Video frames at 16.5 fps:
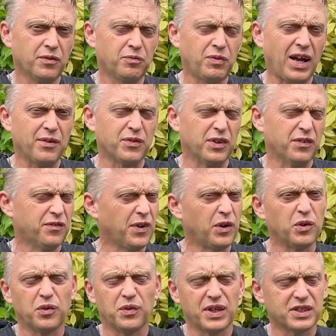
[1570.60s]
having a
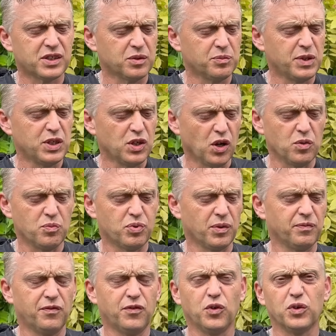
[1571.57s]
phone on there's going to be no
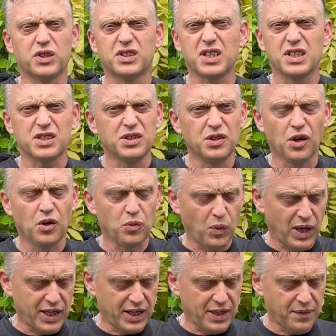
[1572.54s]
problem for it because there's no
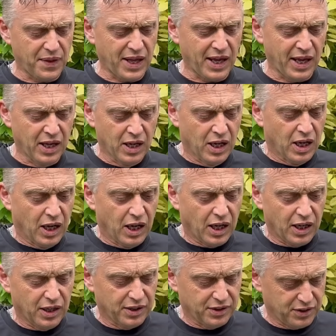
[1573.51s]
weight in there.
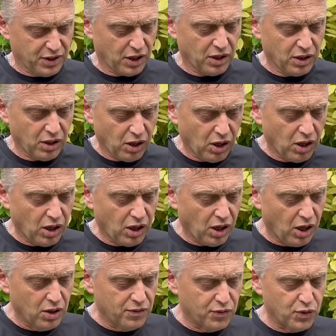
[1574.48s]
And
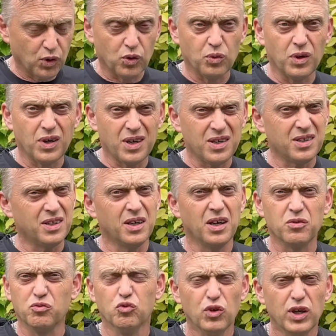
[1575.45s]
overall,
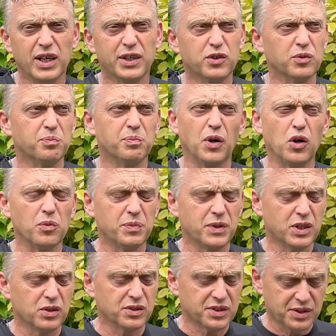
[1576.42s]
a really good buy
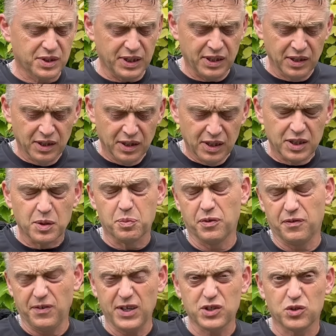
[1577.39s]
because the
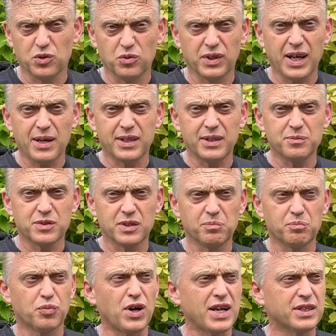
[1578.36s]
professional names,
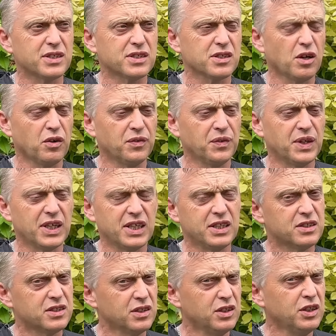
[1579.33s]
brands on
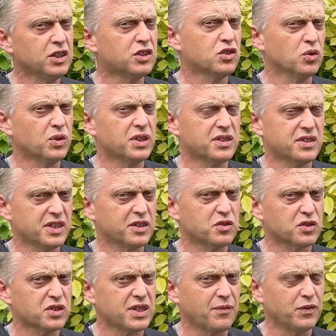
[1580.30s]
these, you're talking 600
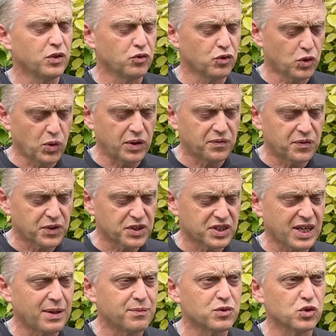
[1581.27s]
or 700 quid for the
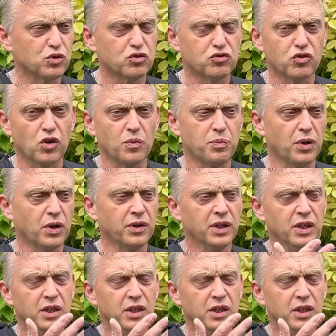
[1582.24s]
same sort of tripod.